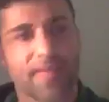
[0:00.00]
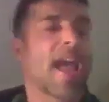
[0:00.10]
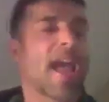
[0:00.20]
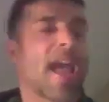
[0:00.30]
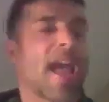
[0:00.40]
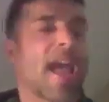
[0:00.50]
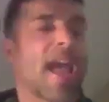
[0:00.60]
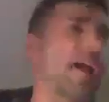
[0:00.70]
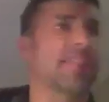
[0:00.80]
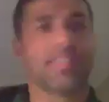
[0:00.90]
And these
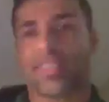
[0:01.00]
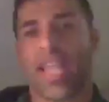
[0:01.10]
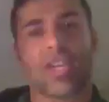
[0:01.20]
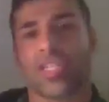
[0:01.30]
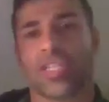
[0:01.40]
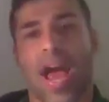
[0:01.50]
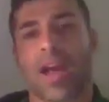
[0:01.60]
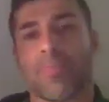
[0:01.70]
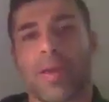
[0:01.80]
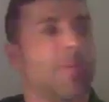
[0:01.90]
Boston stations
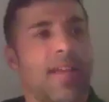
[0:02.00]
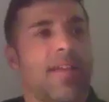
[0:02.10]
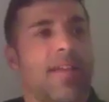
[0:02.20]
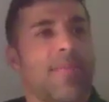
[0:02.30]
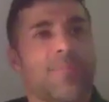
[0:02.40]
hire people that